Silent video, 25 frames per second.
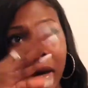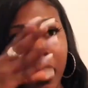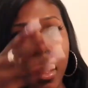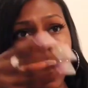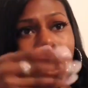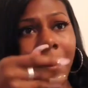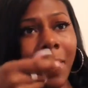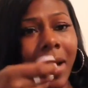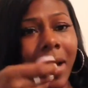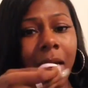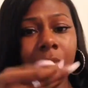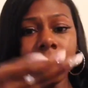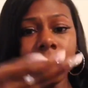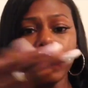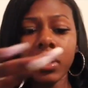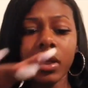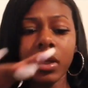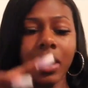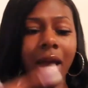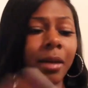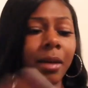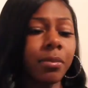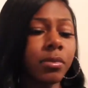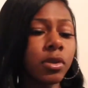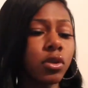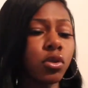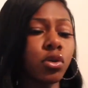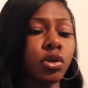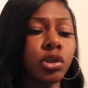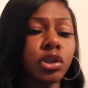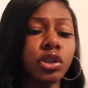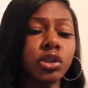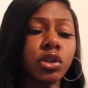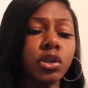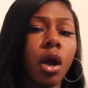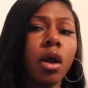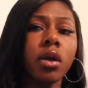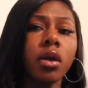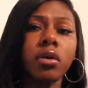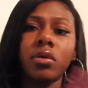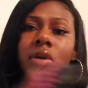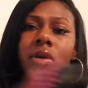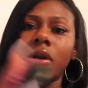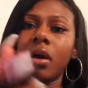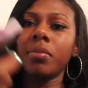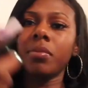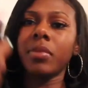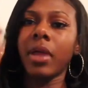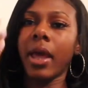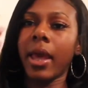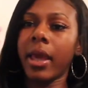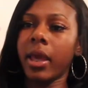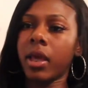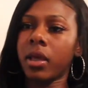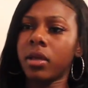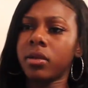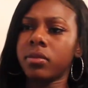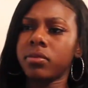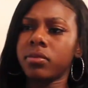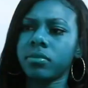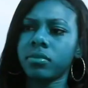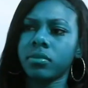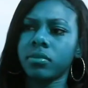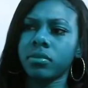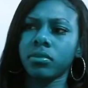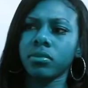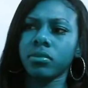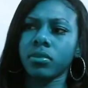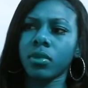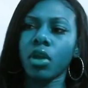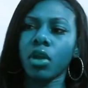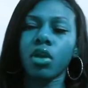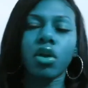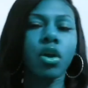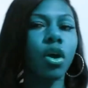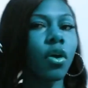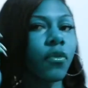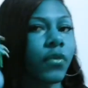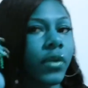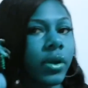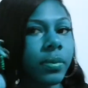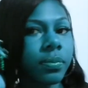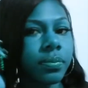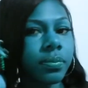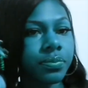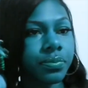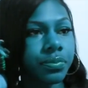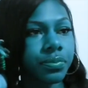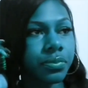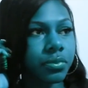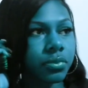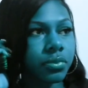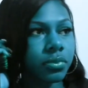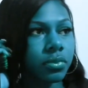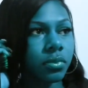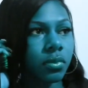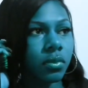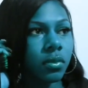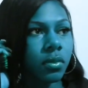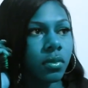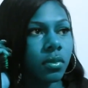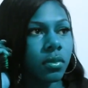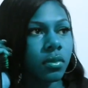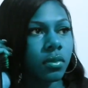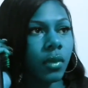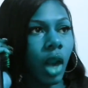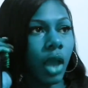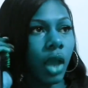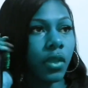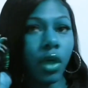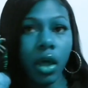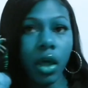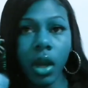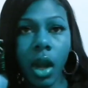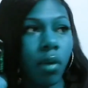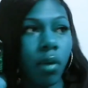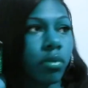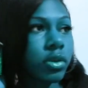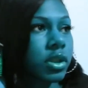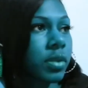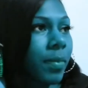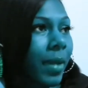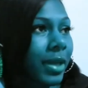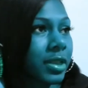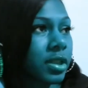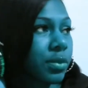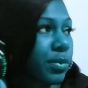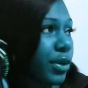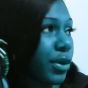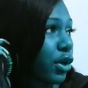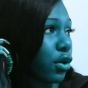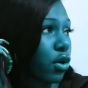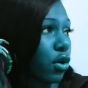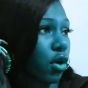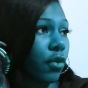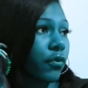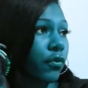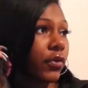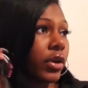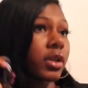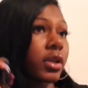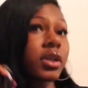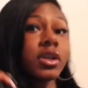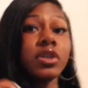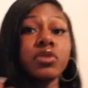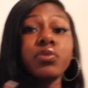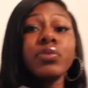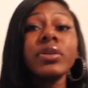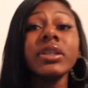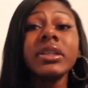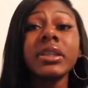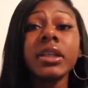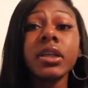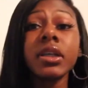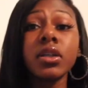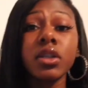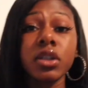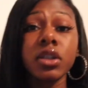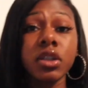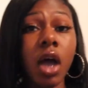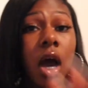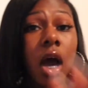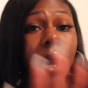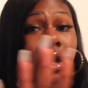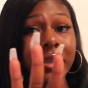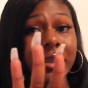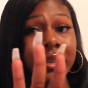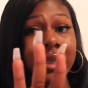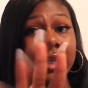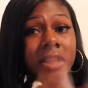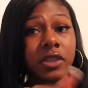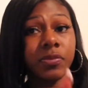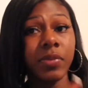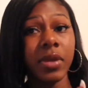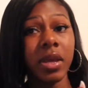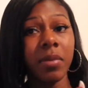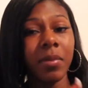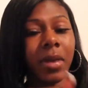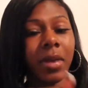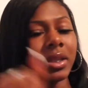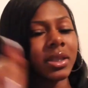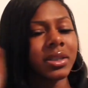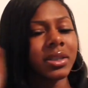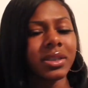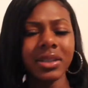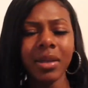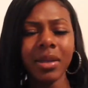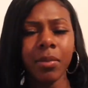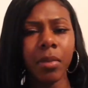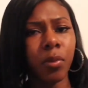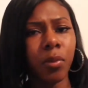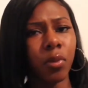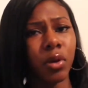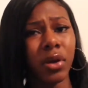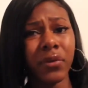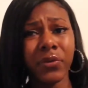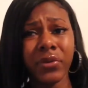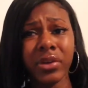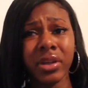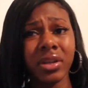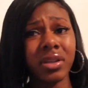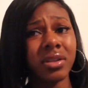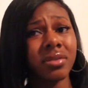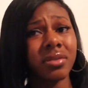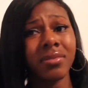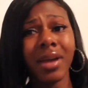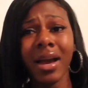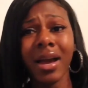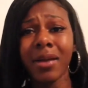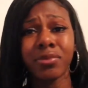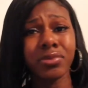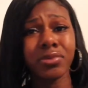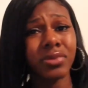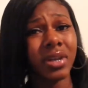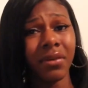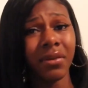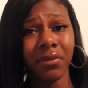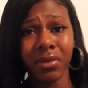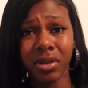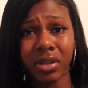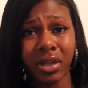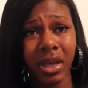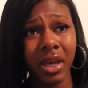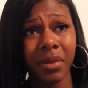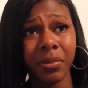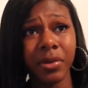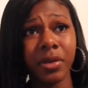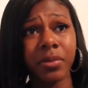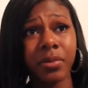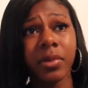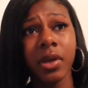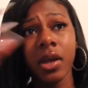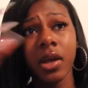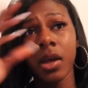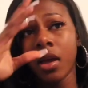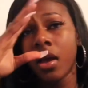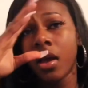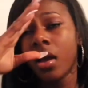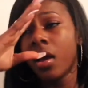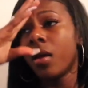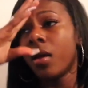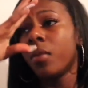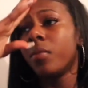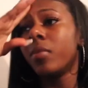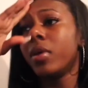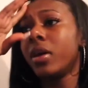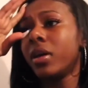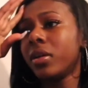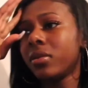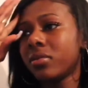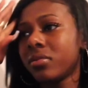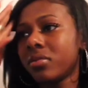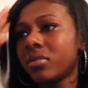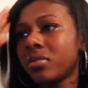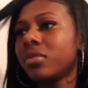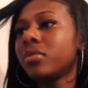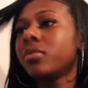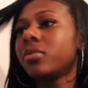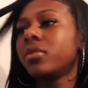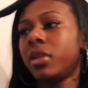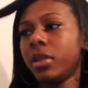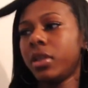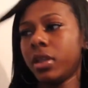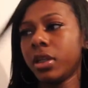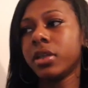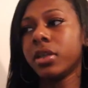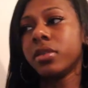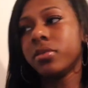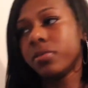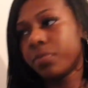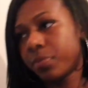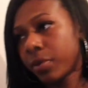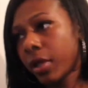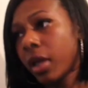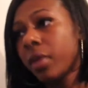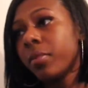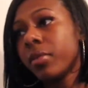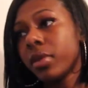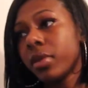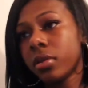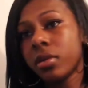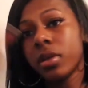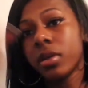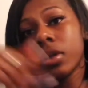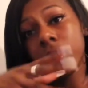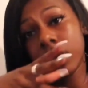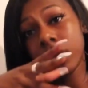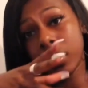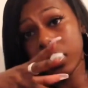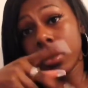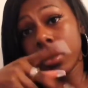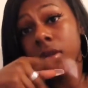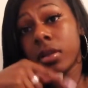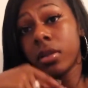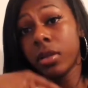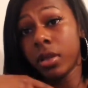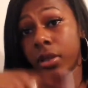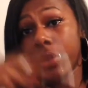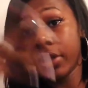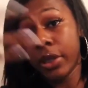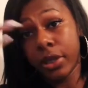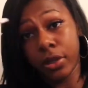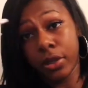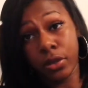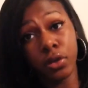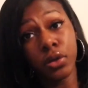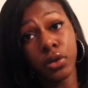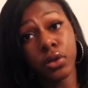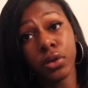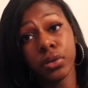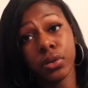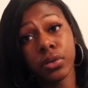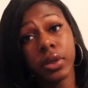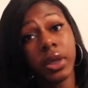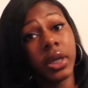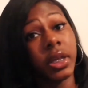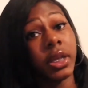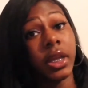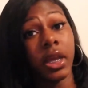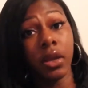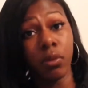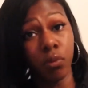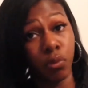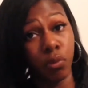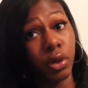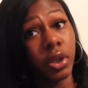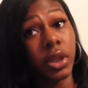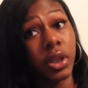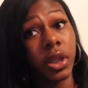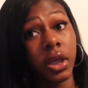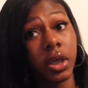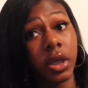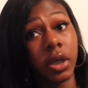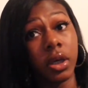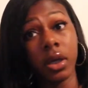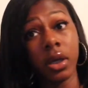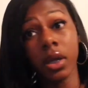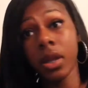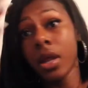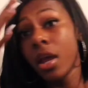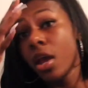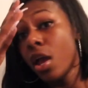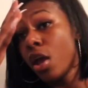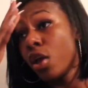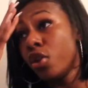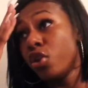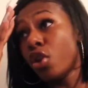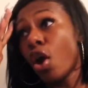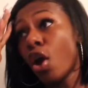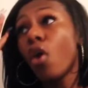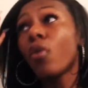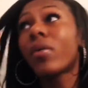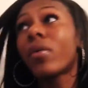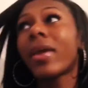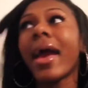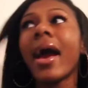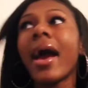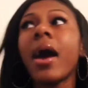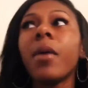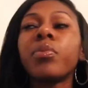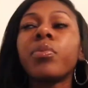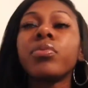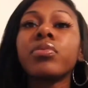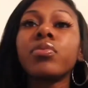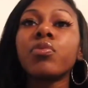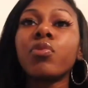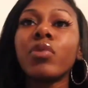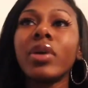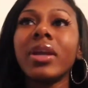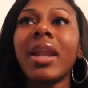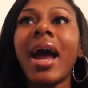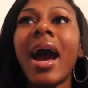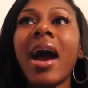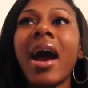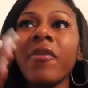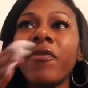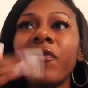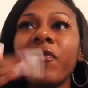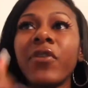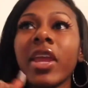I'm a little startled. I'm like, girlfriend? I thought I was about to be your girlfriend. Because we still in the talking stage. Being this is not my boyfriend. I will never claim him. But he did play me. He did good. He did really good. No cap, when I